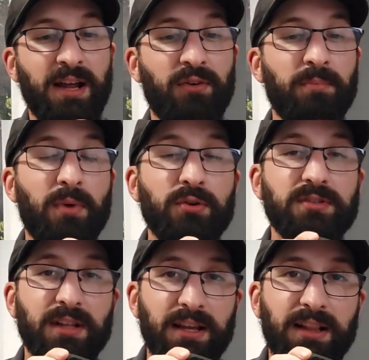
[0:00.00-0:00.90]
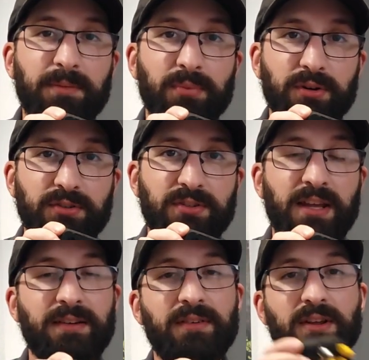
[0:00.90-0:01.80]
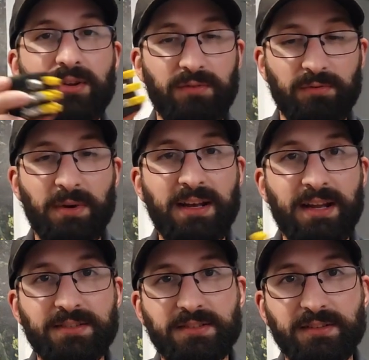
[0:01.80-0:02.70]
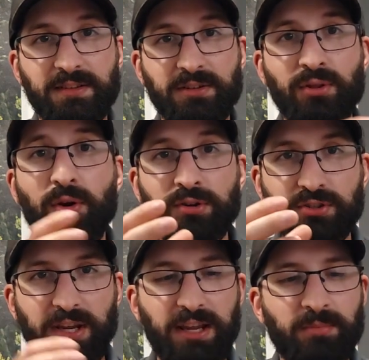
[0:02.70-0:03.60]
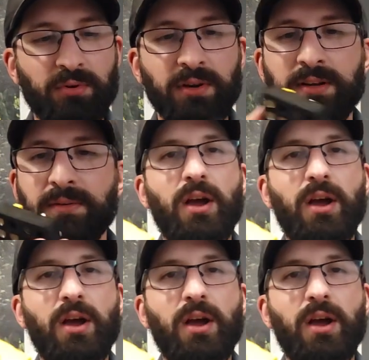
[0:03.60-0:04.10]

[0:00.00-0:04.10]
I will most likely purchase that for my next large cable run.